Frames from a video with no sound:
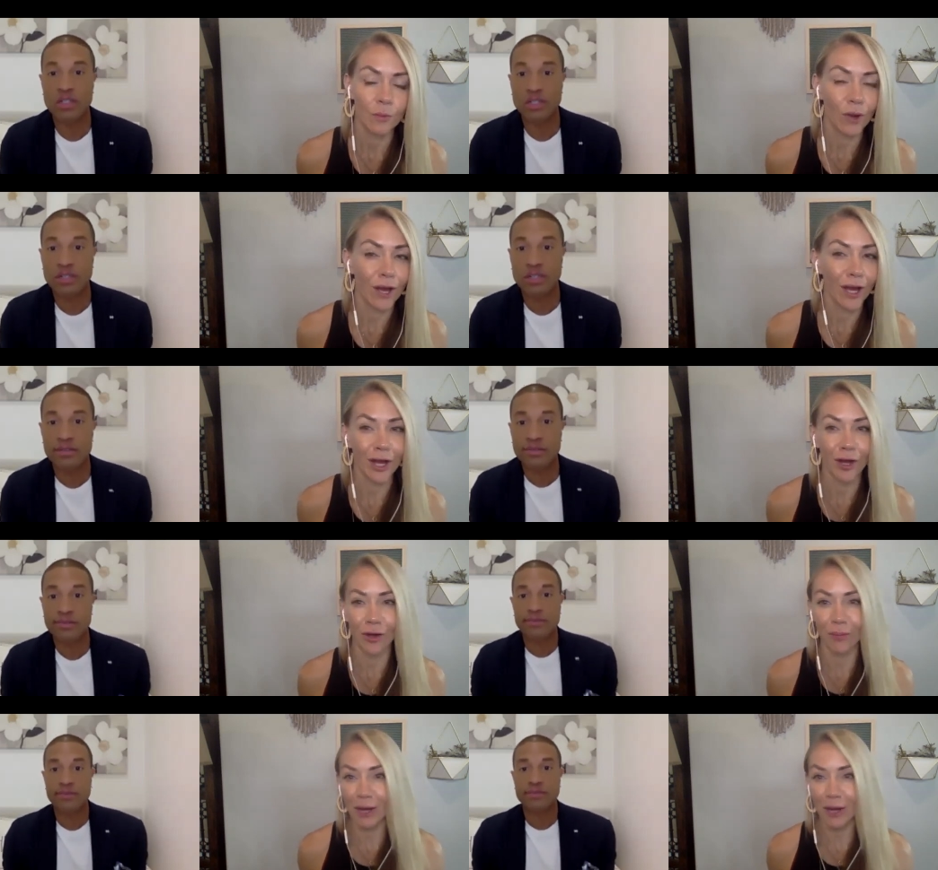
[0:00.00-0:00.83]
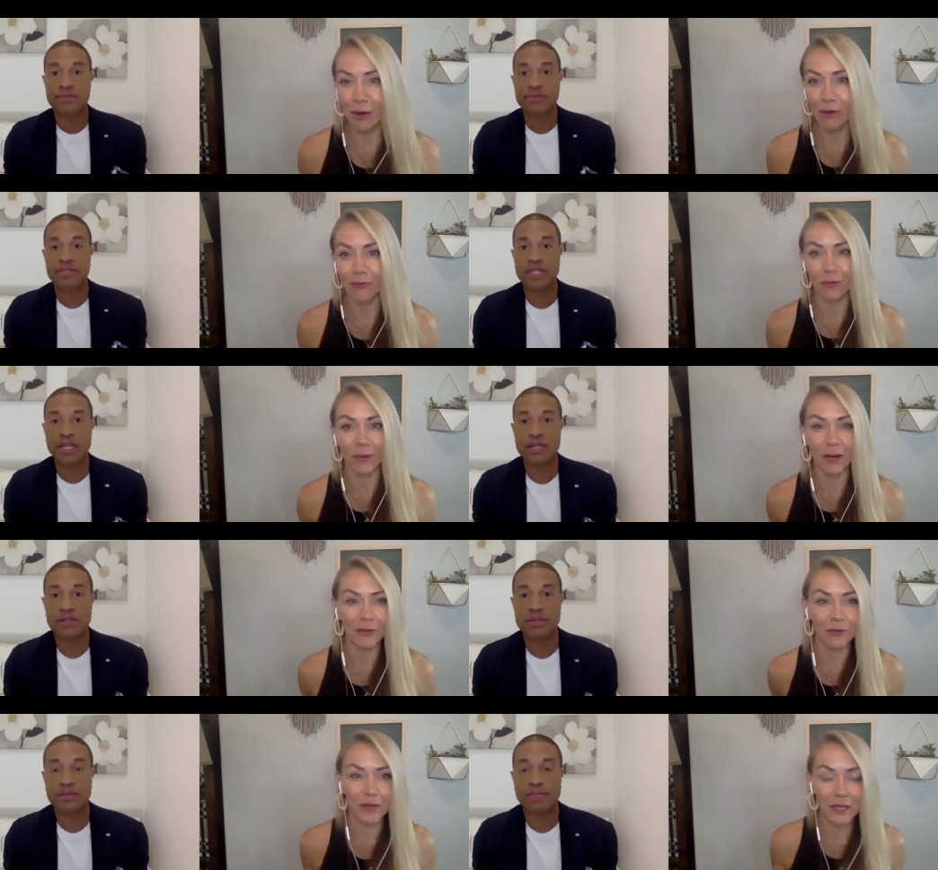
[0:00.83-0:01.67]
Speaker 1: Wow. Powerful,
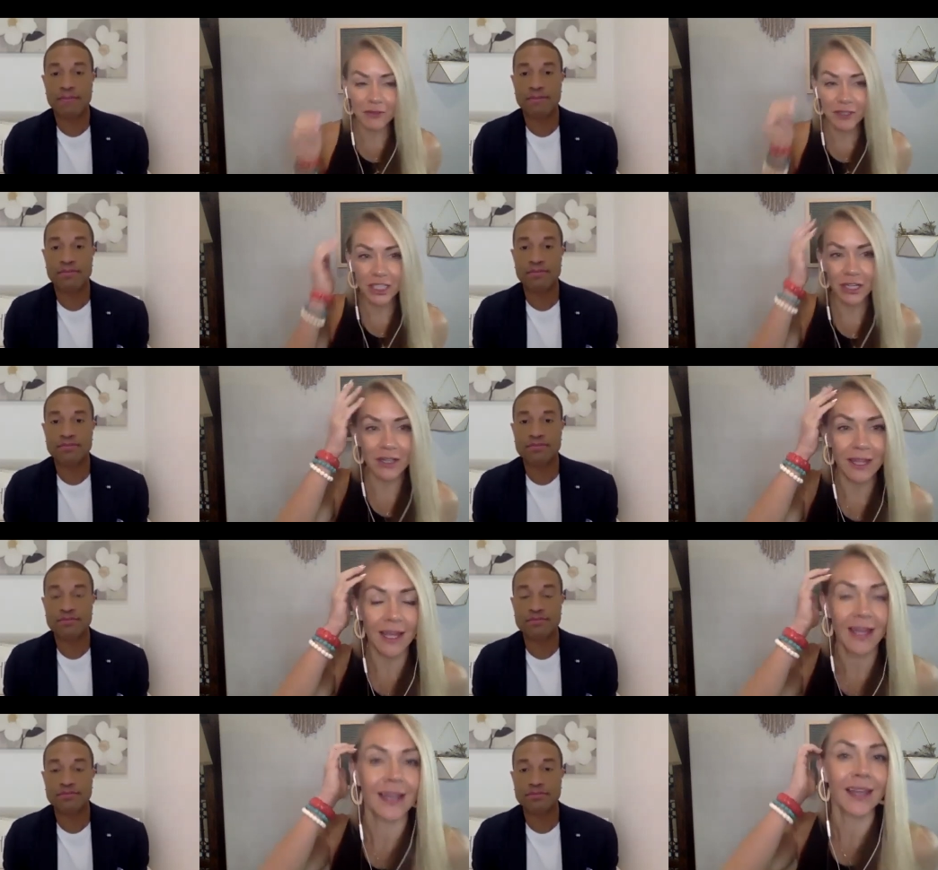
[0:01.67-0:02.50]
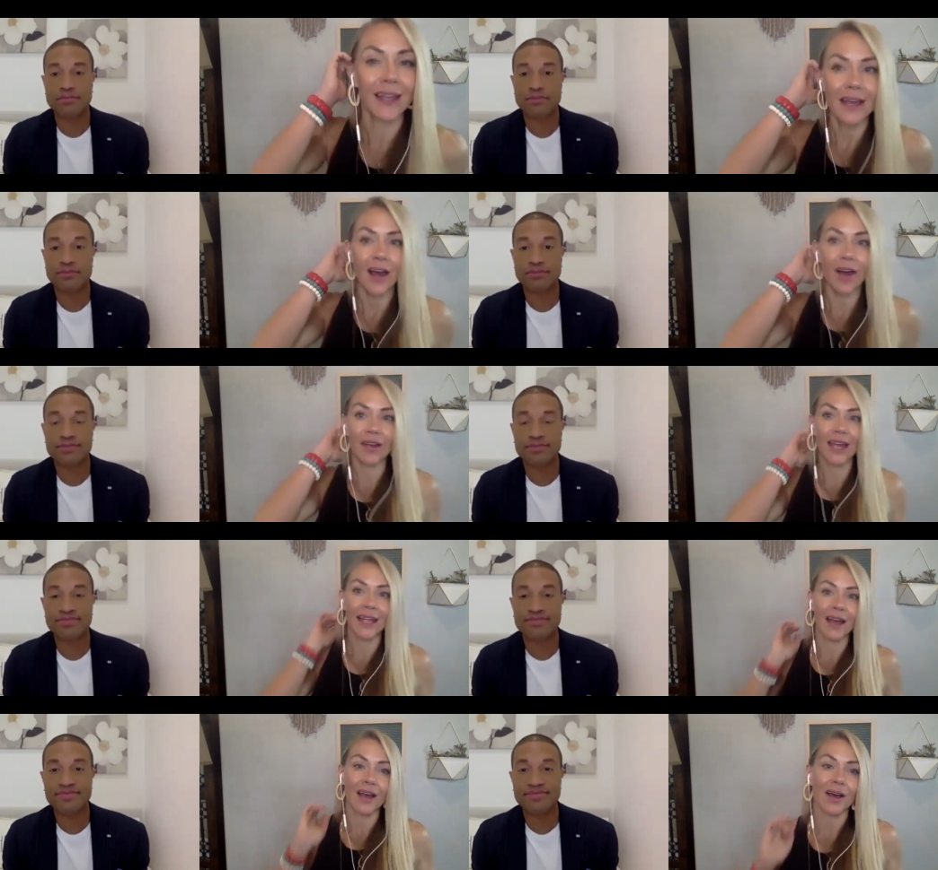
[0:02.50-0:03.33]
powerful. Thank you for sharing that.
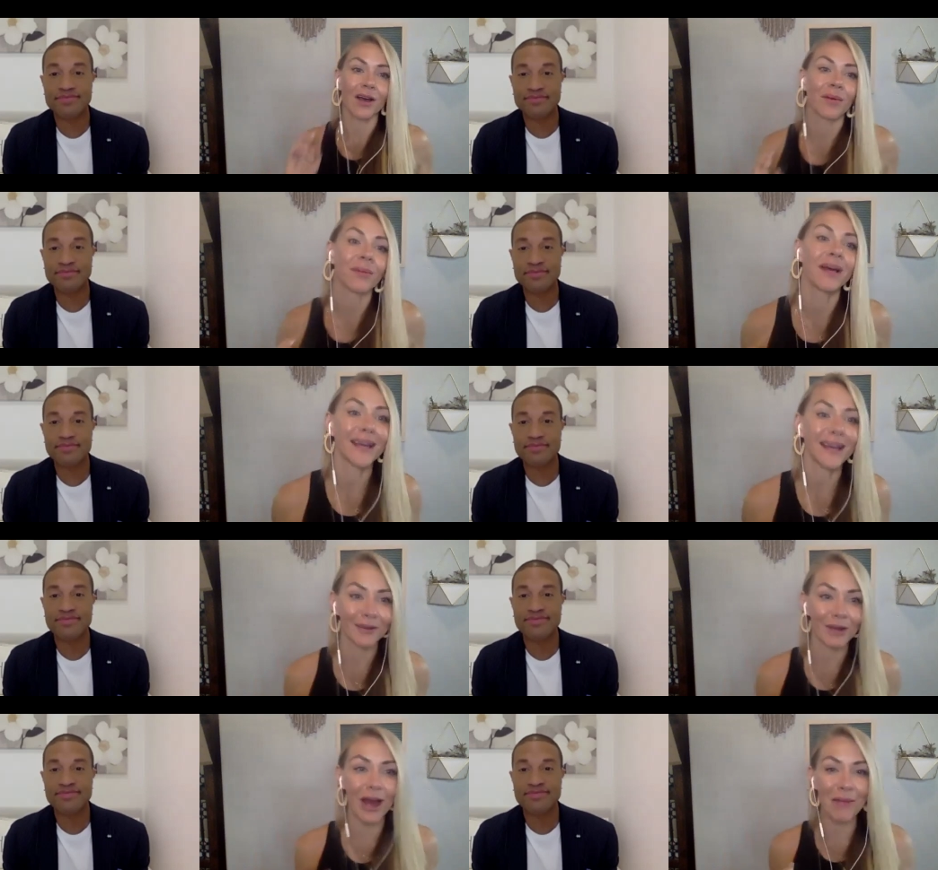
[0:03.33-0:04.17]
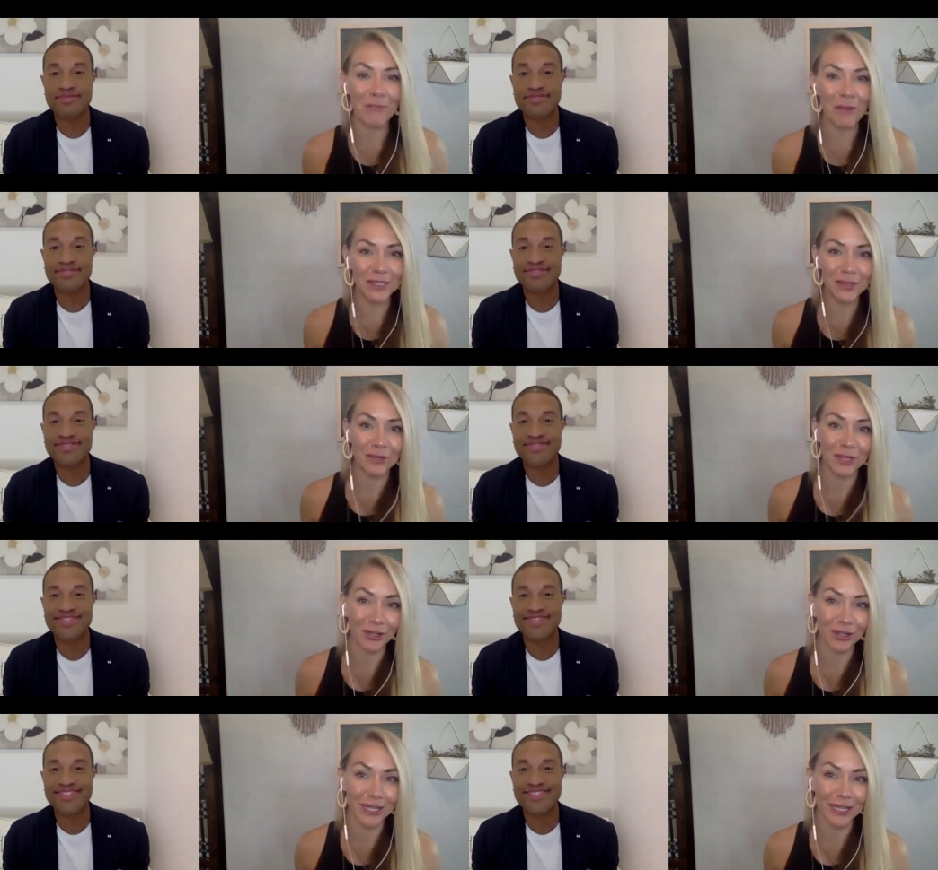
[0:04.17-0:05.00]
Okay. Um, I'm also
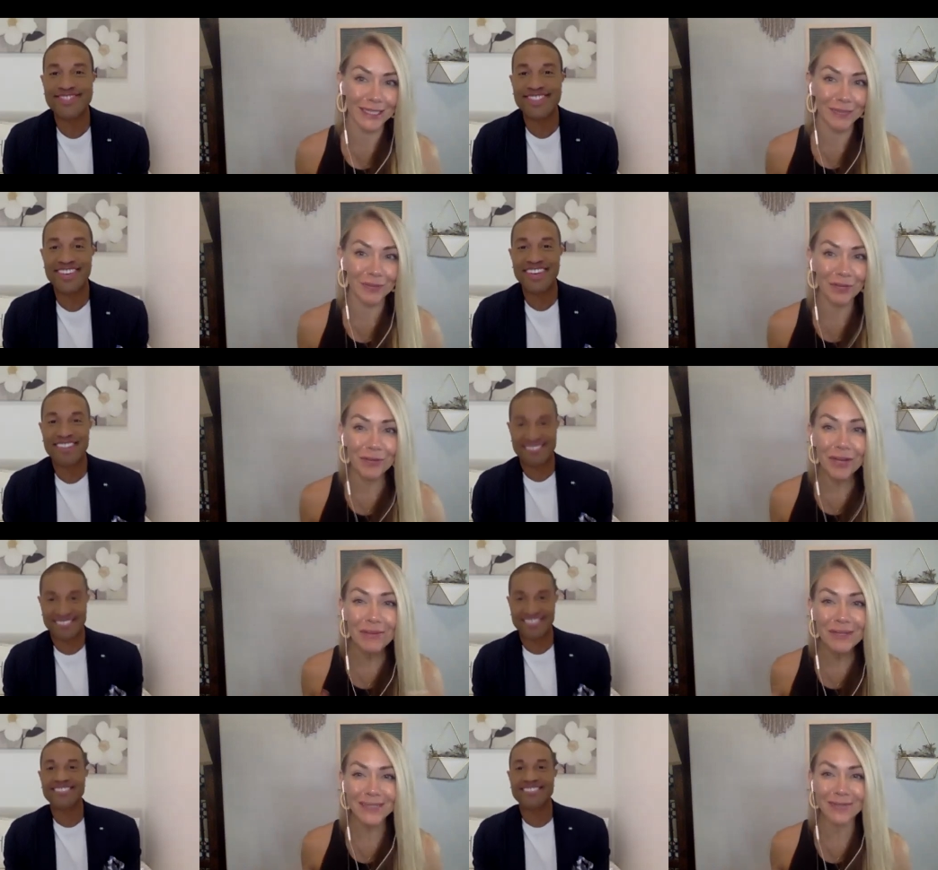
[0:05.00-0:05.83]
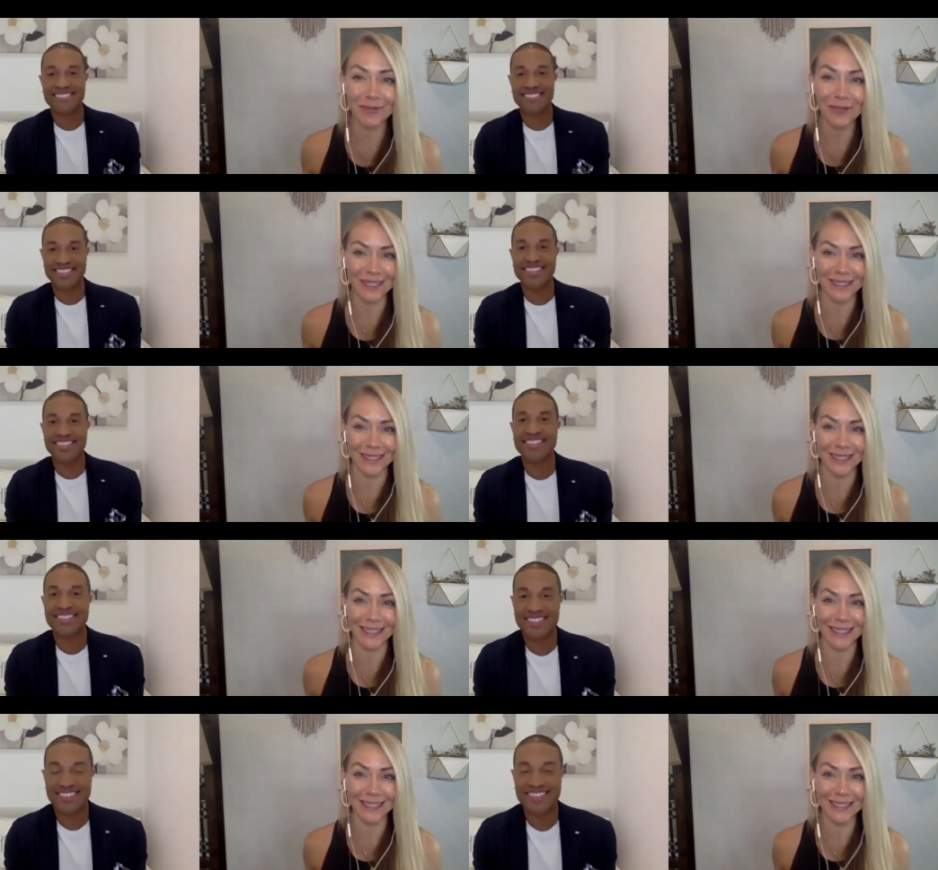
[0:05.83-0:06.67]
curious, when you come into
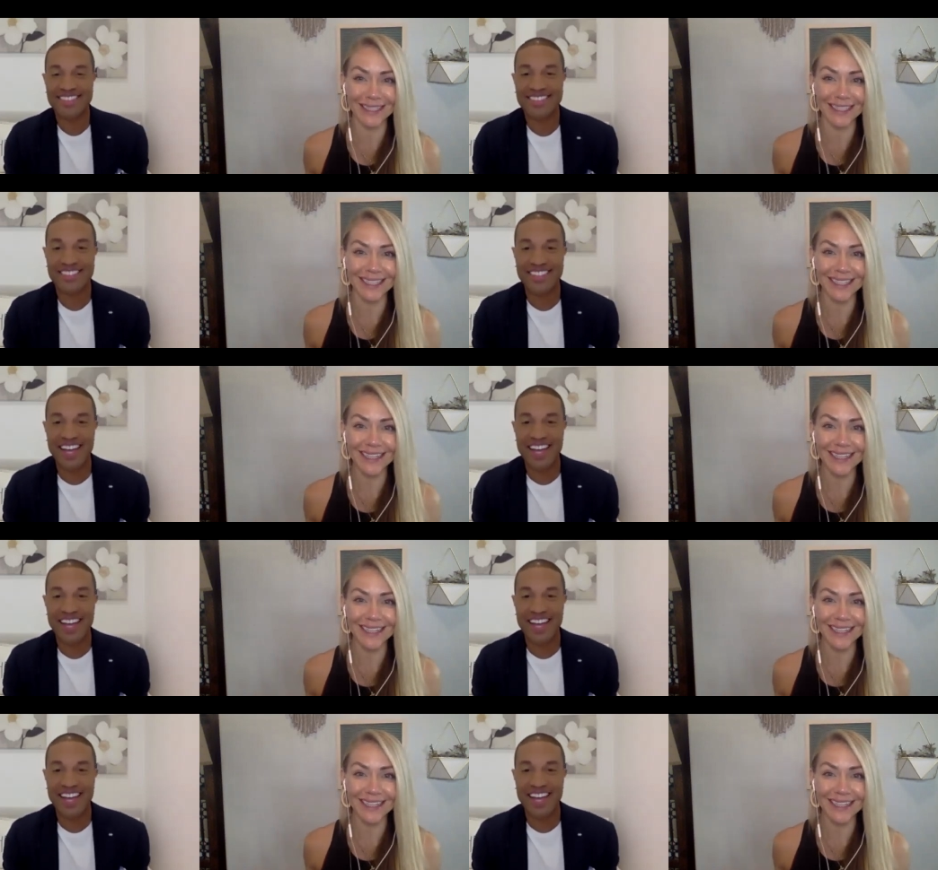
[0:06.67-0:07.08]
organizations,